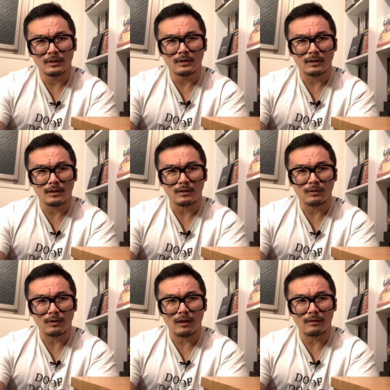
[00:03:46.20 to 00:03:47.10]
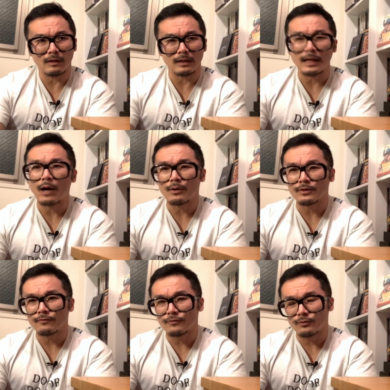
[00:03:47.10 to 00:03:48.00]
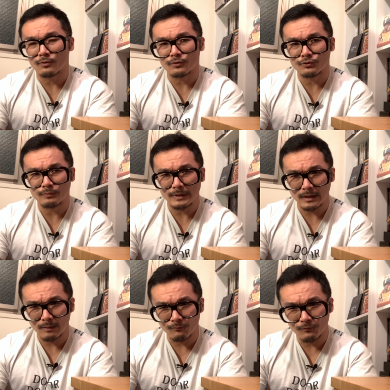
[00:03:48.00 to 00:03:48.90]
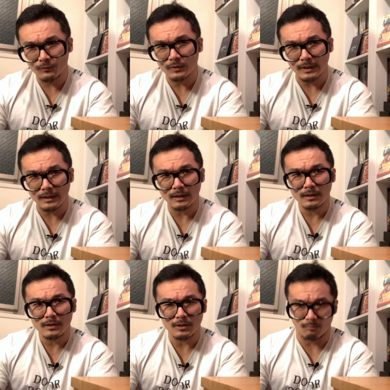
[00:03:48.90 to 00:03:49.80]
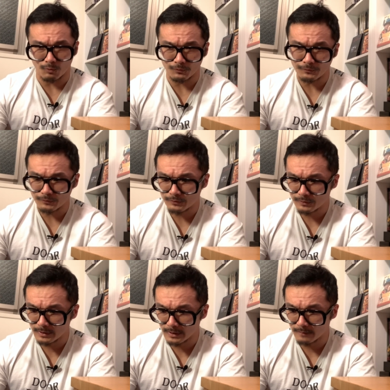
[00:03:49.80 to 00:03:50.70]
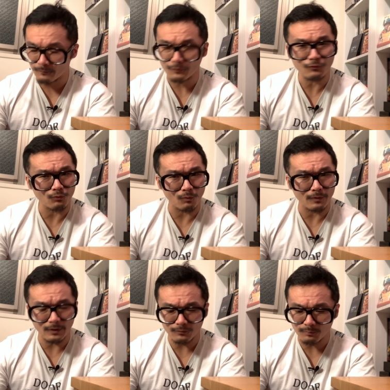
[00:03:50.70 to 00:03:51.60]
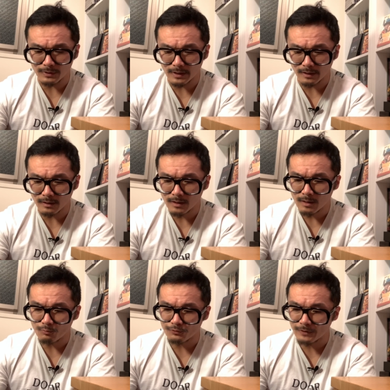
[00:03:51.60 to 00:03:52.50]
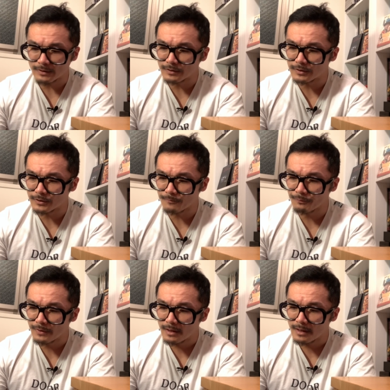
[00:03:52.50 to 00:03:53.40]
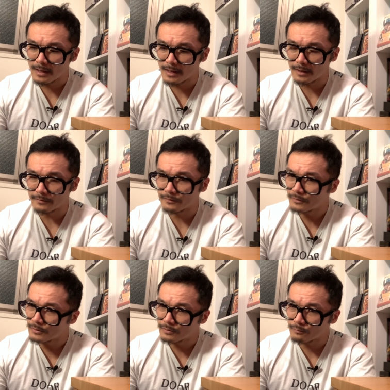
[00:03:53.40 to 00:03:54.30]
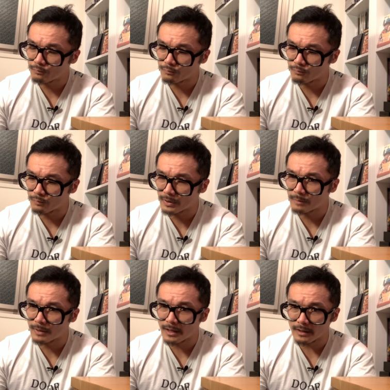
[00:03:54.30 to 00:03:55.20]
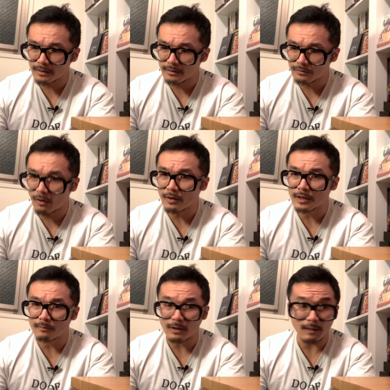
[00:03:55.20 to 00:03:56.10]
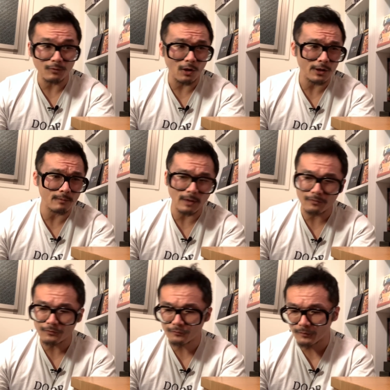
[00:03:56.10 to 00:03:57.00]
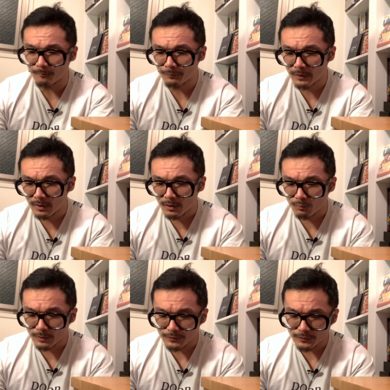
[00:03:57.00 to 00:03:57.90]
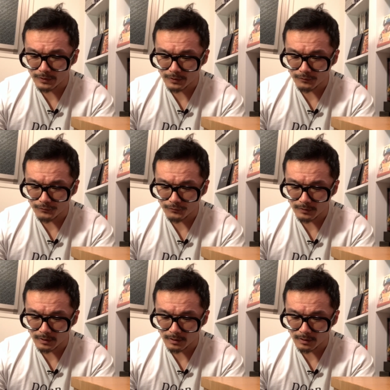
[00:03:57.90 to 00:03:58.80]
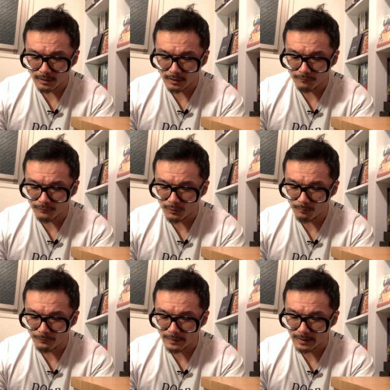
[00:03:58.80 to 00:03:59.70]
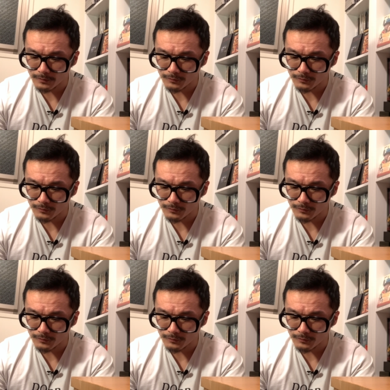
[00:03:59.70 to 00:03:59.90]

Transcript: uh, allowing the viewer to become fully immersed in the story that's being presented here. And what am I talking about? I'm talking about this film, which is uh, a film that is a